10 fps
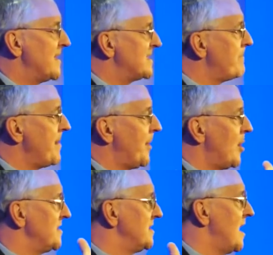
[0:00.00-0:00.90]
But some
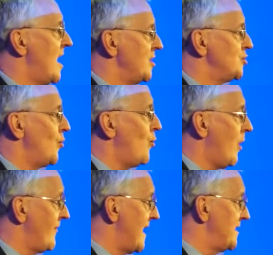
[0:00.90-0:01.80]
people aren't entirely sure
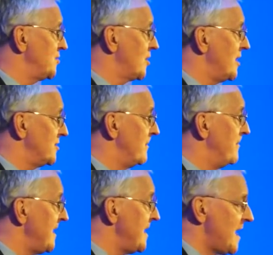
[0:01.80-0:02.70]
what that is going to
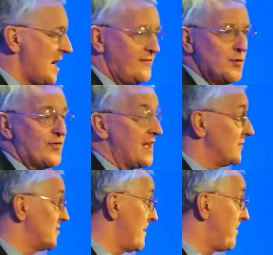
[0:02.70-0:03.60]
mean. And if you
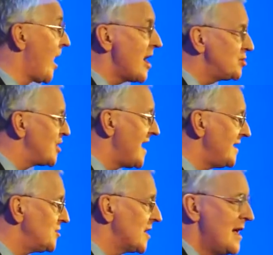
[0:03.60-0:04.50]
think of supply
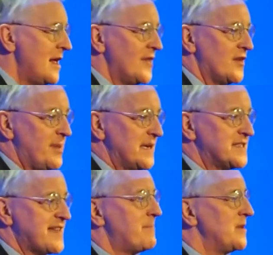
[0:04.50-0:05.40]
chains that have been
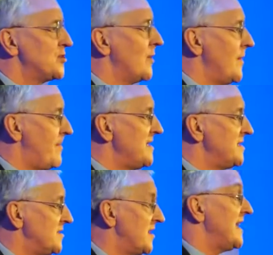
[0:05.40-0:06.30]
established on the
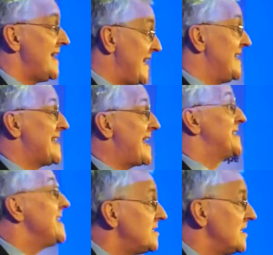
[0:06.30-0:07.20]
basis that it is
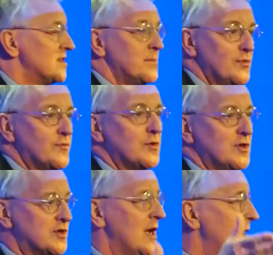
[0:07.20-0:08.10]
as easy to move
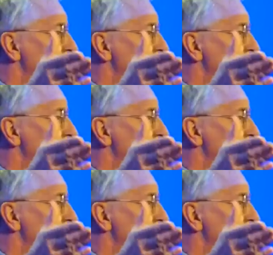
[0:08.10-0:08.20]
goods